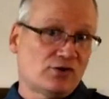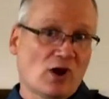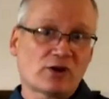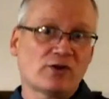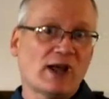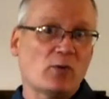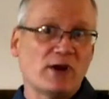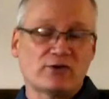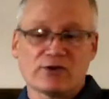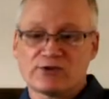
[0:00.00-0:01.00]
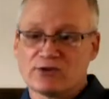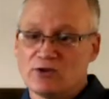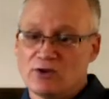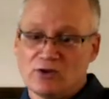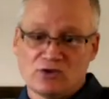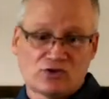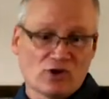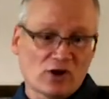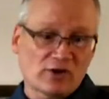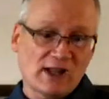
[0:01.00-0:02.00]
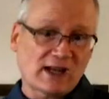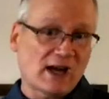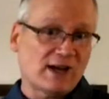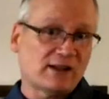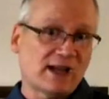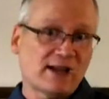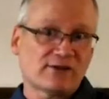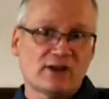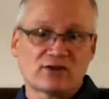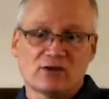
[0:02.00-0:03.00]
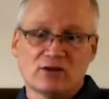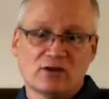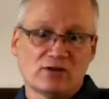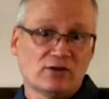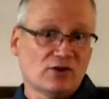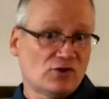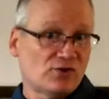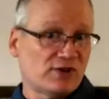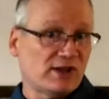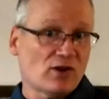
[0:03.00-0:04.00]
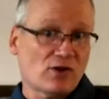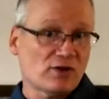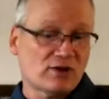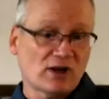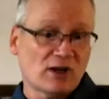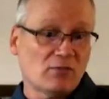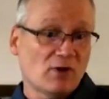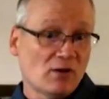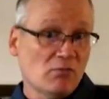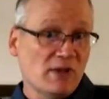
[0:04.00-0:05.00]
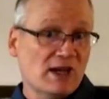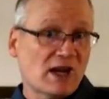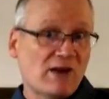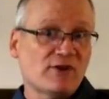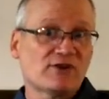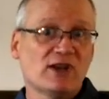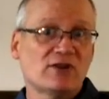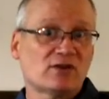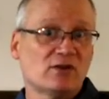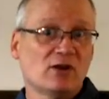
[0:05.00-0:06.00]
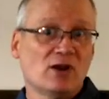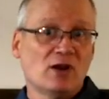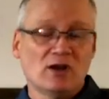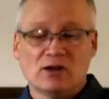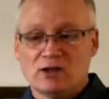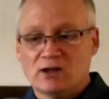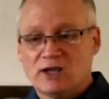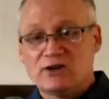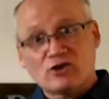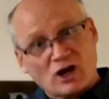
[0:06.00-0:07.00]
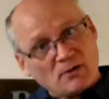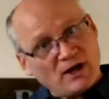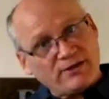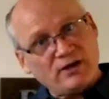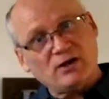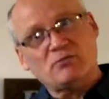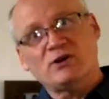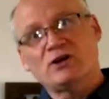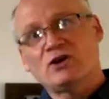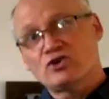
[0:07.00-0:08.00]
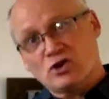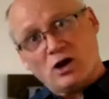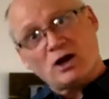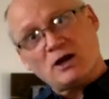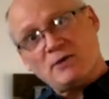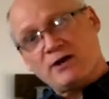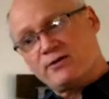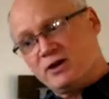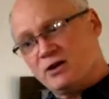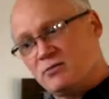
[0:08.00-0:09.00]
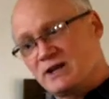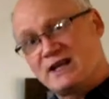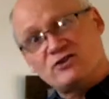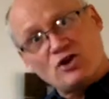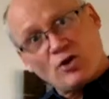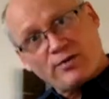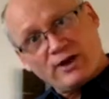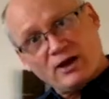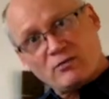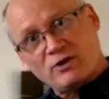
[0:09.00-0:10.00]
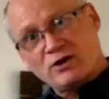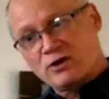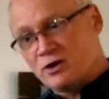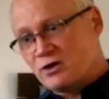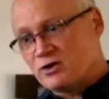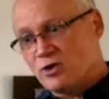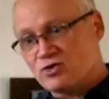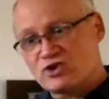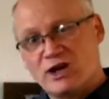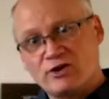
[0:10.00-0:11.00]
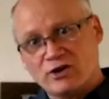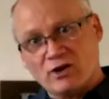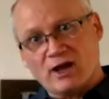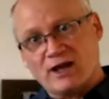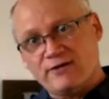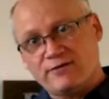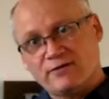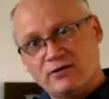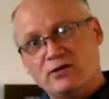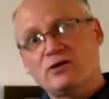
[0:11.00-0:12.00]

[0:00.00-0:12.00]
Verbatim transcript: Talk to that waitress, talk to that guy at the gas station that you see all the time. Make conversation and talk about them. Talk about them. Get to know them. Don't share your life.